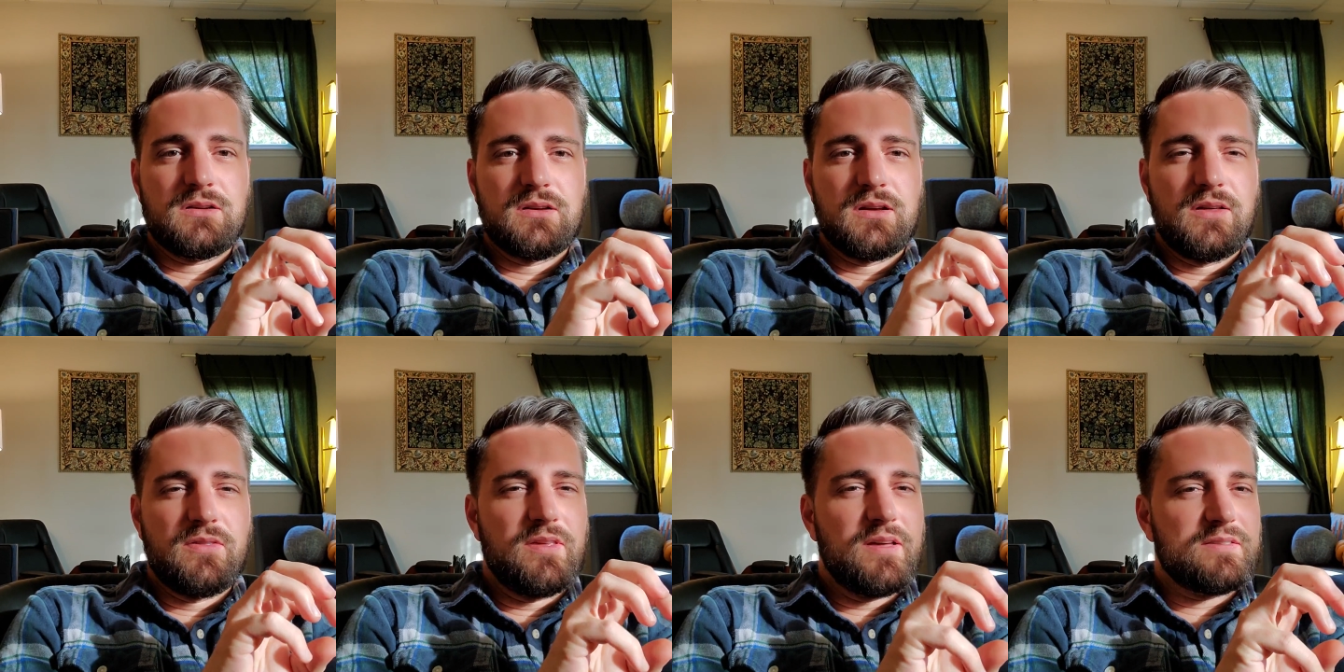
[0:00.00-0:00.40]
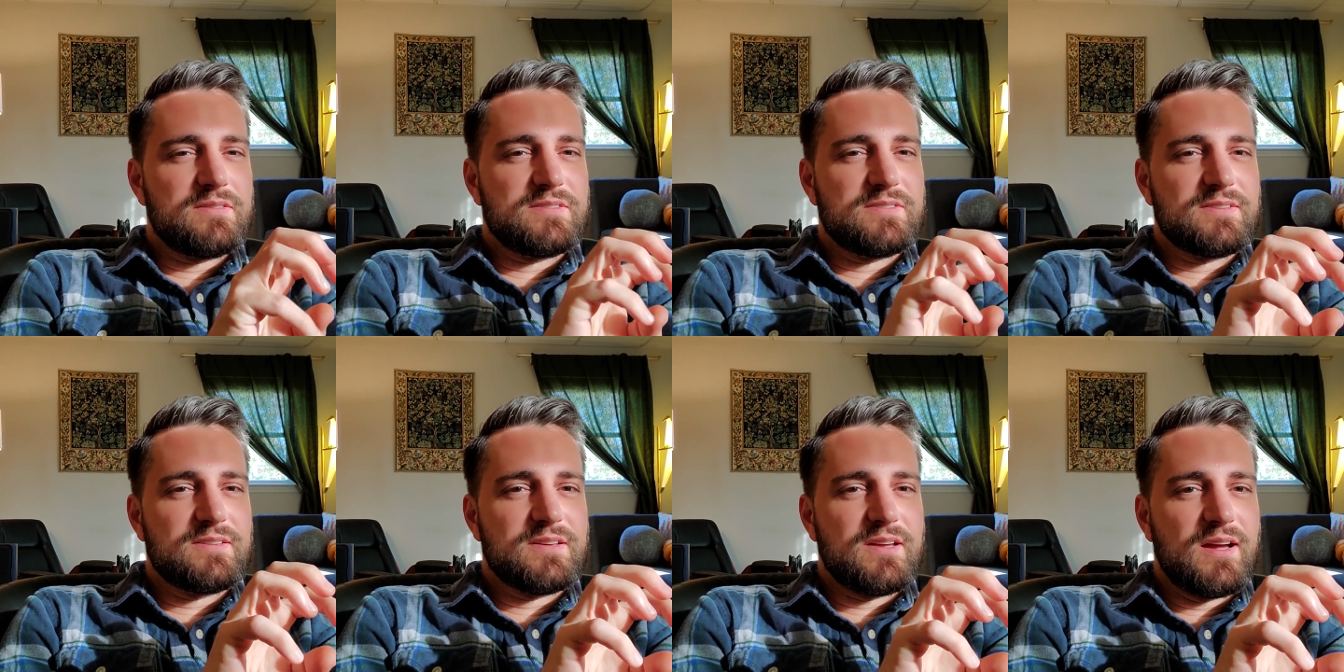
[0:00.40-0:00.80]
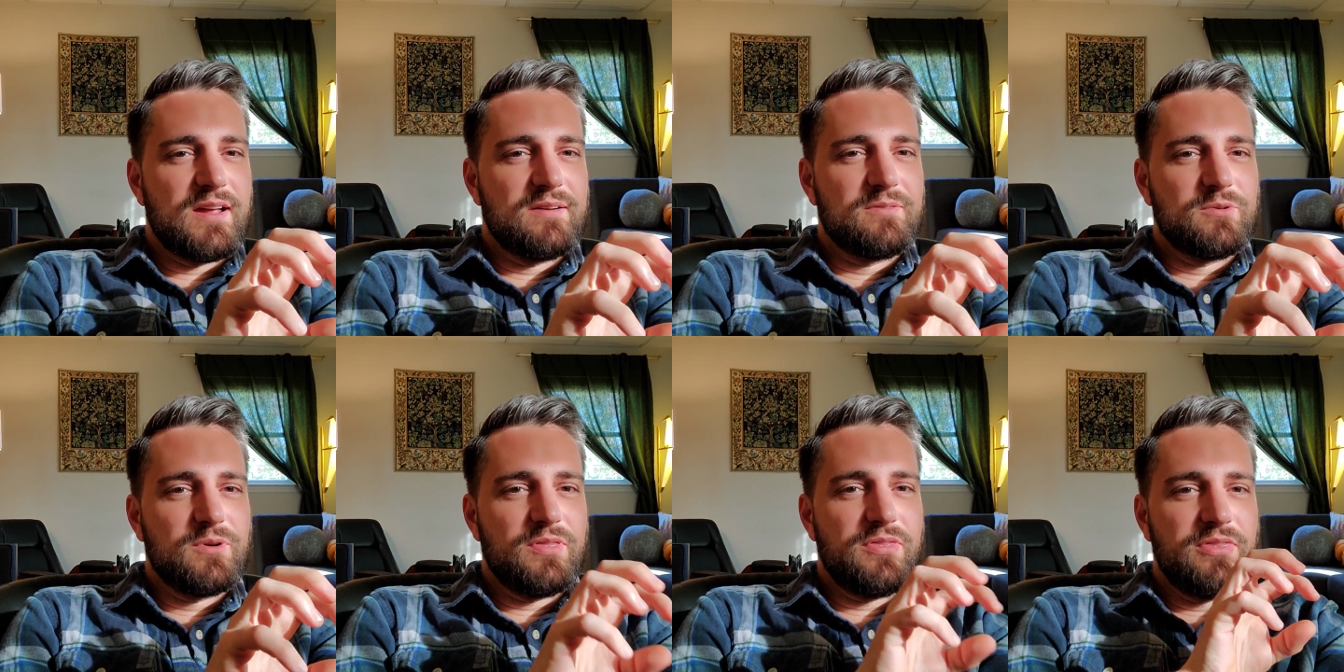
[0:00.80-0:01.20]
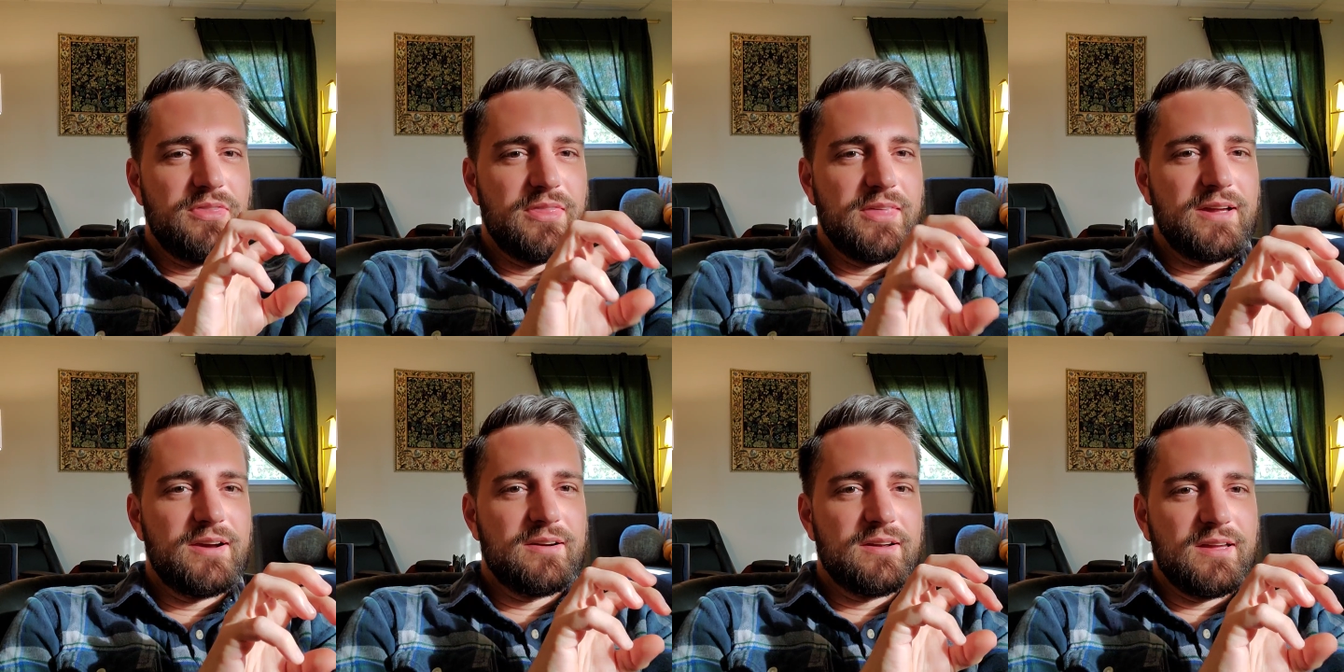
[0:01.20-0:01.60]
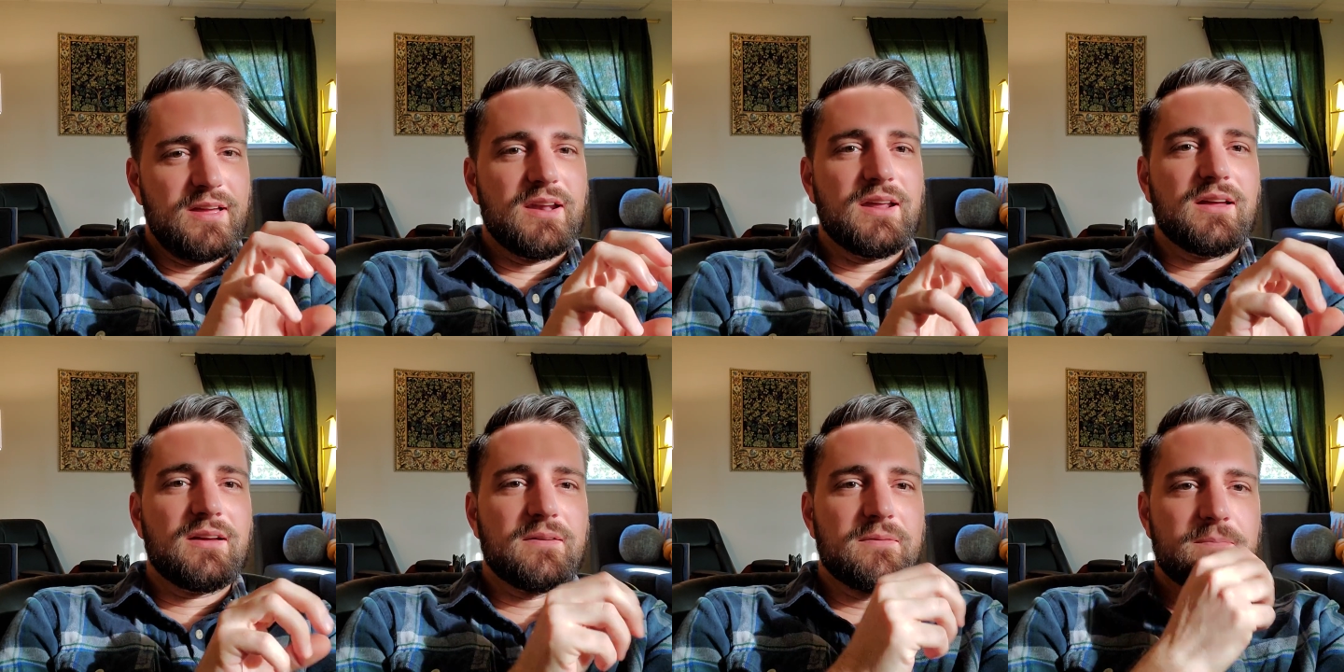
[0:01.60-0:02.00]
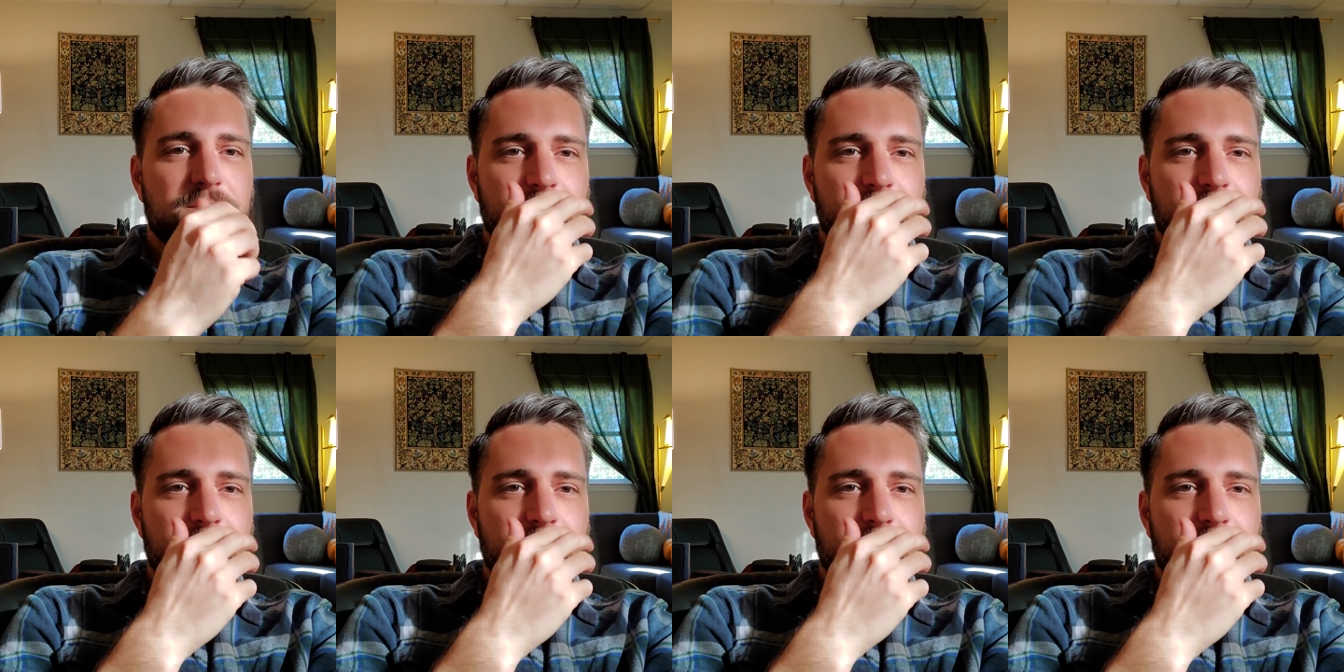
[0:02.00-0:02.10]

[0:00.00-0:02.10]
And that's kind of what they're getting.